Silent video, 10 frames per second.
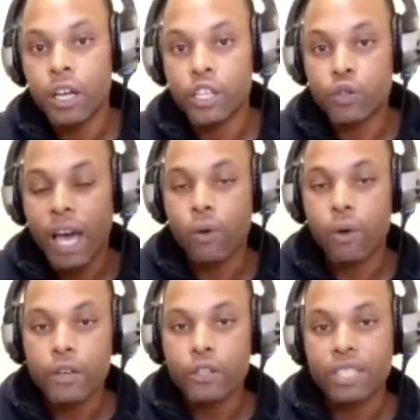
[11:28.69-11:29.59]
you got to
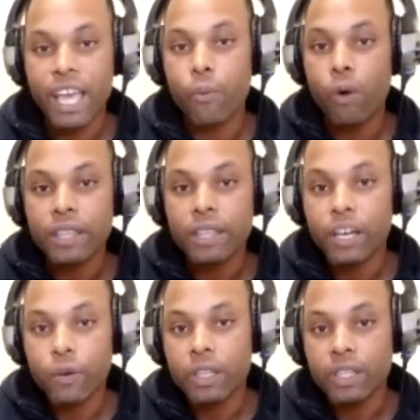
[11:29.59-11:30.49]
understand one
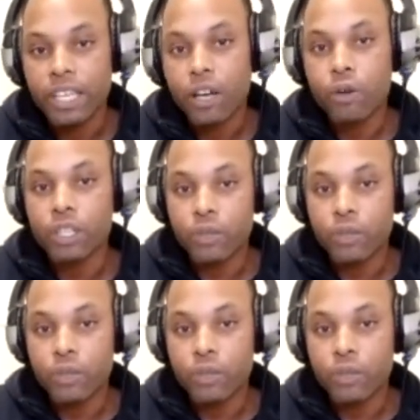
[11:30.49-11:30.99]
thing and one thing only.